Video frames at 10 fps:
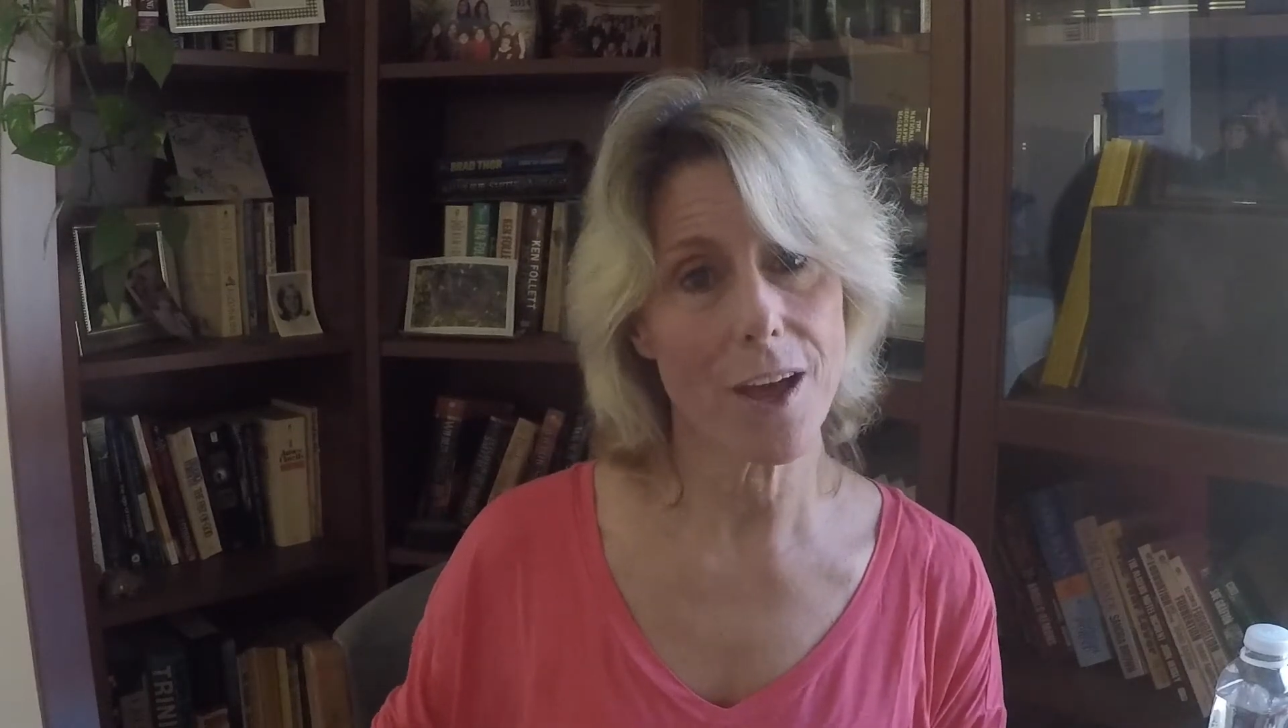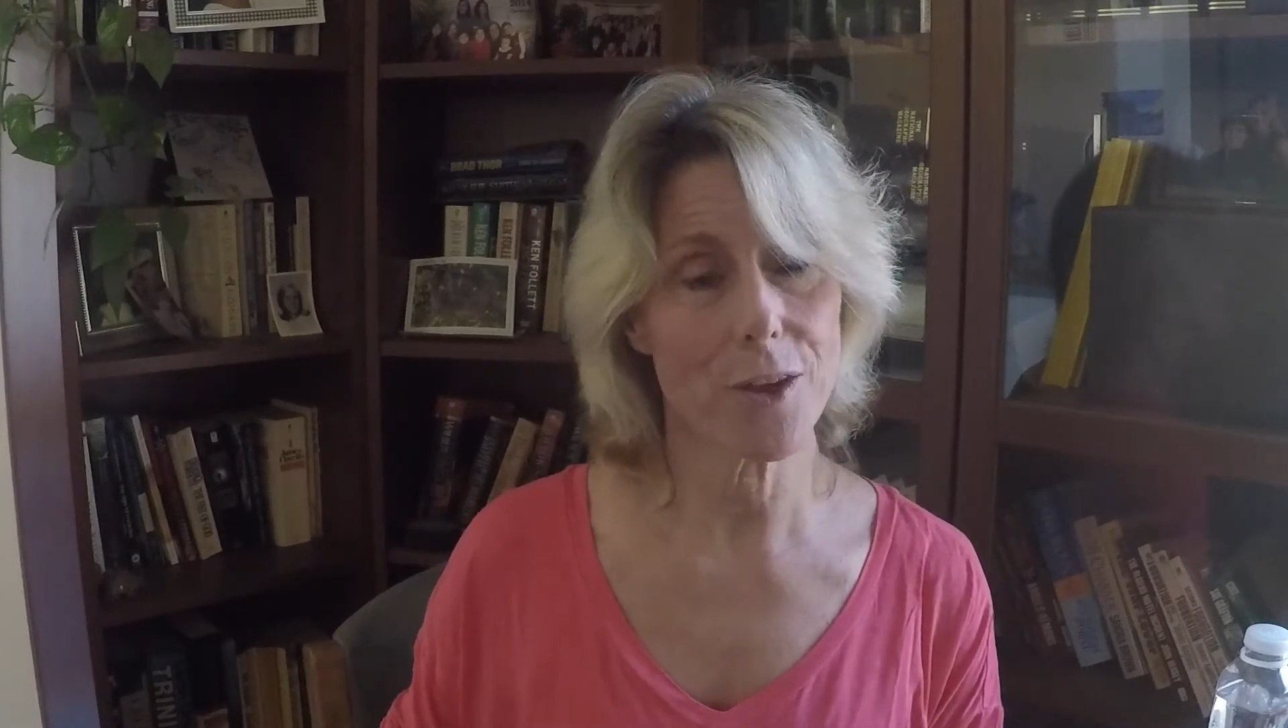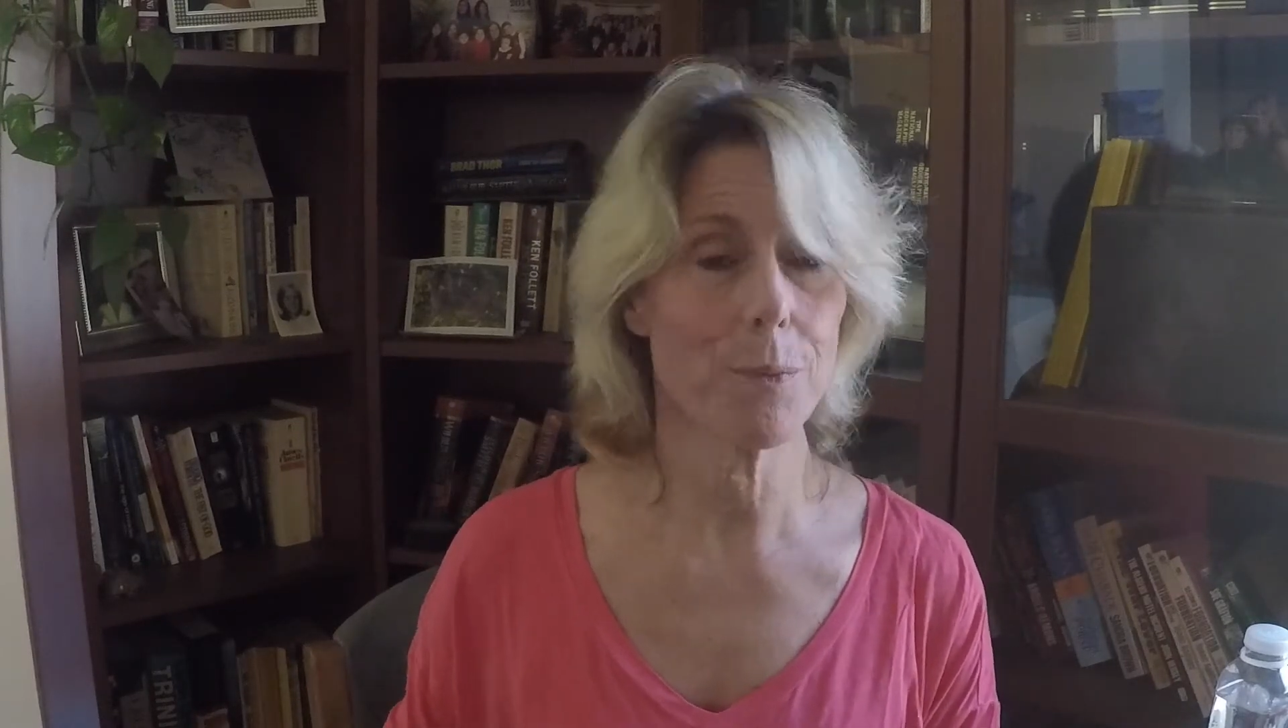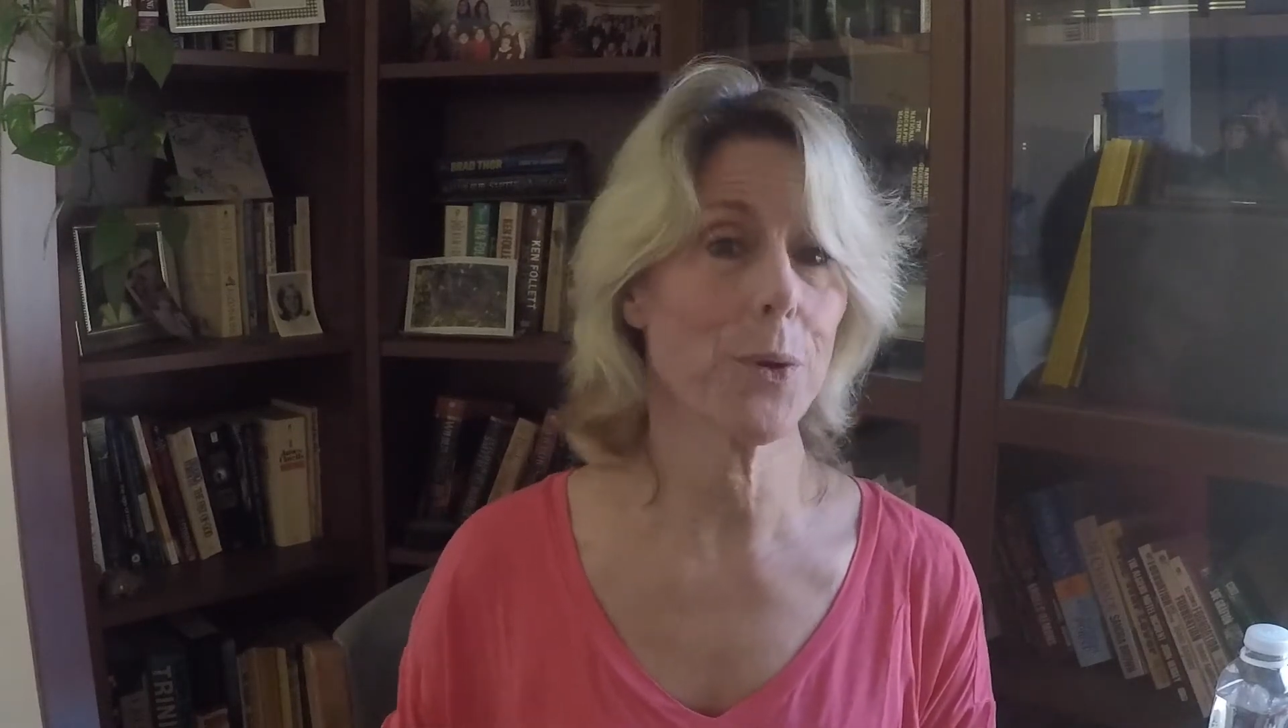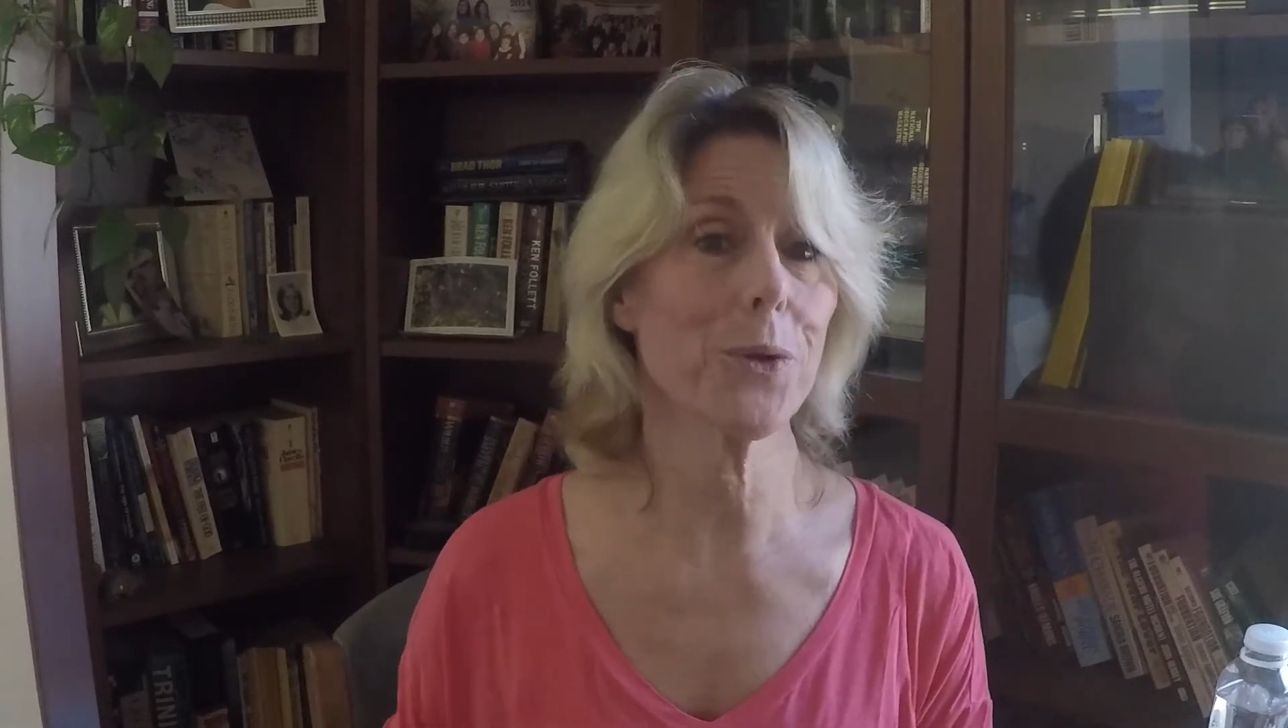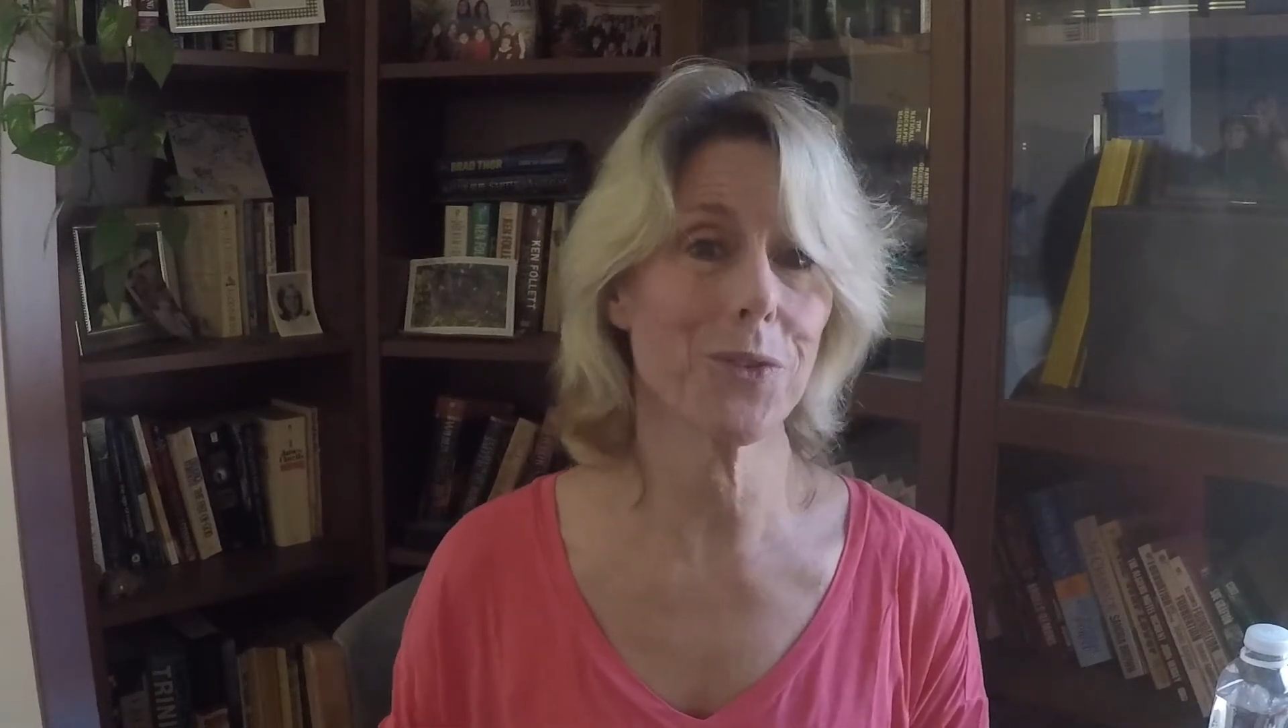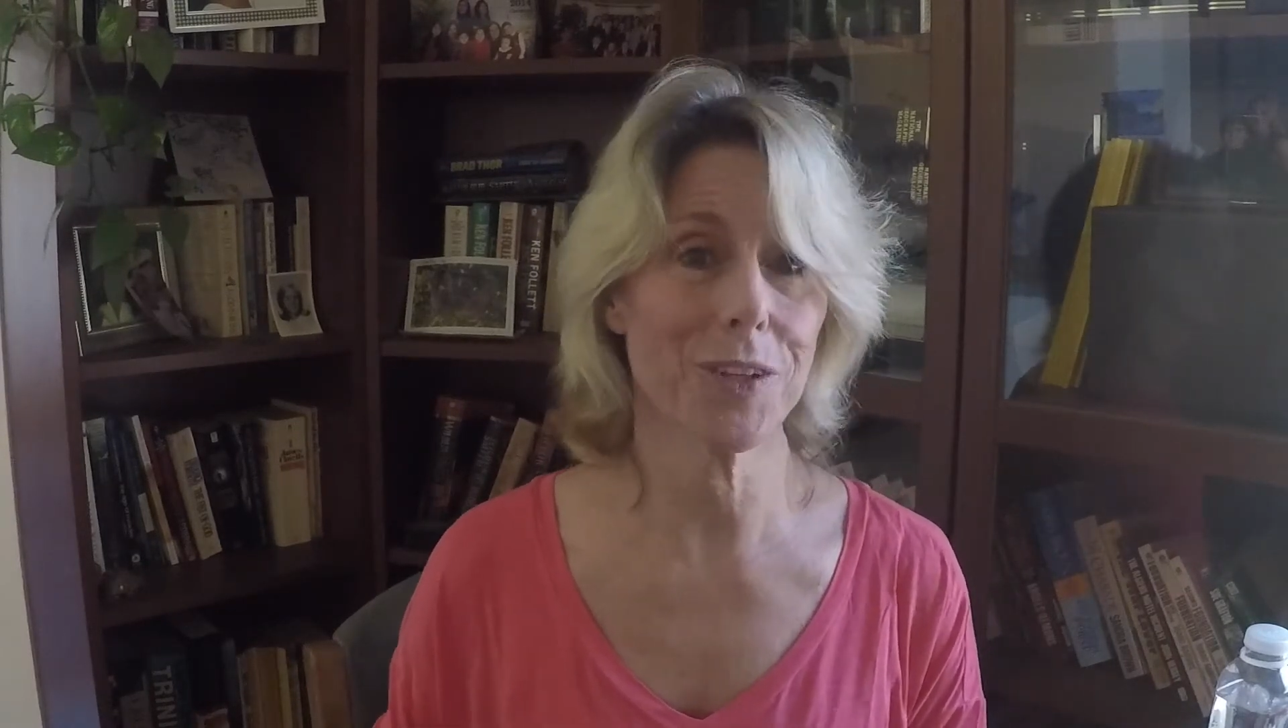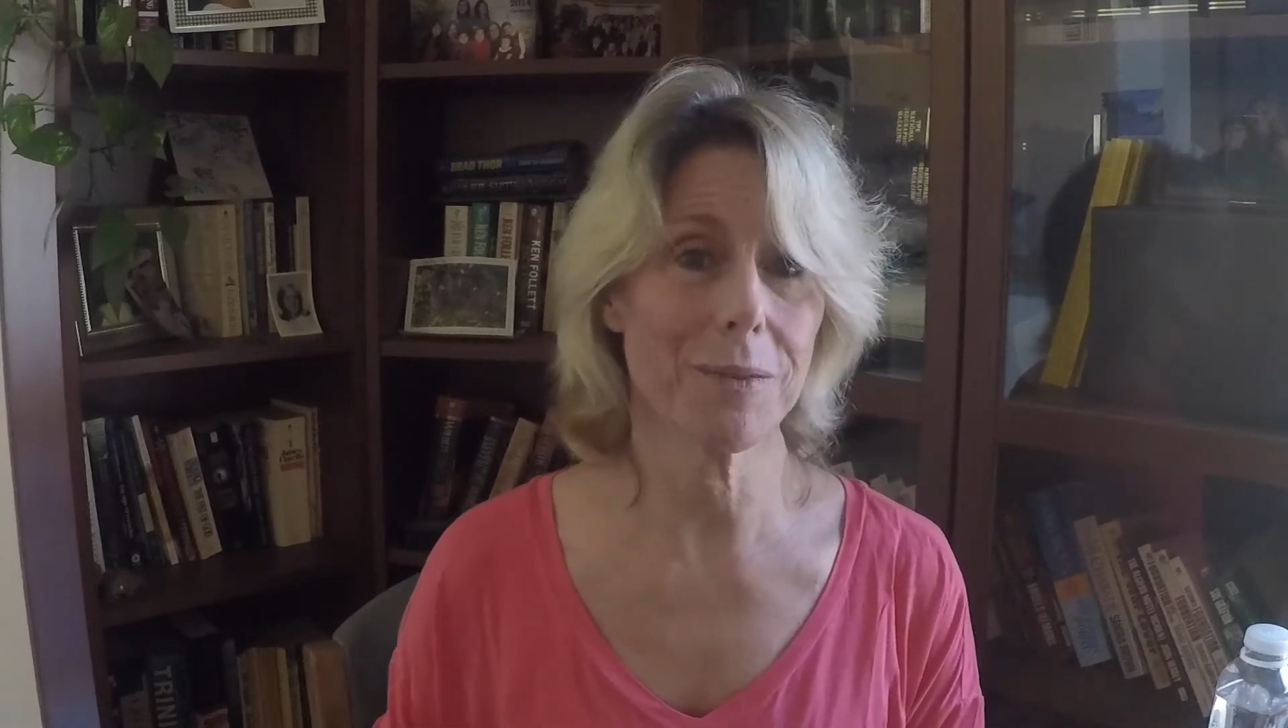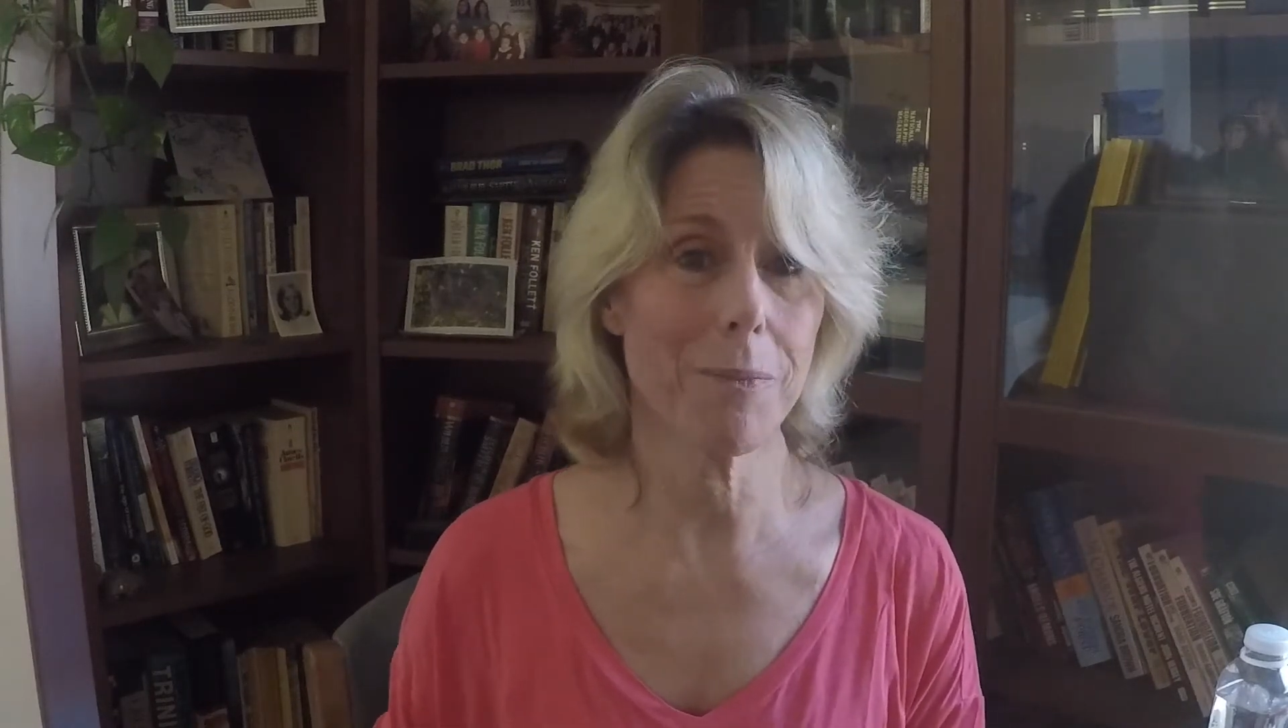other person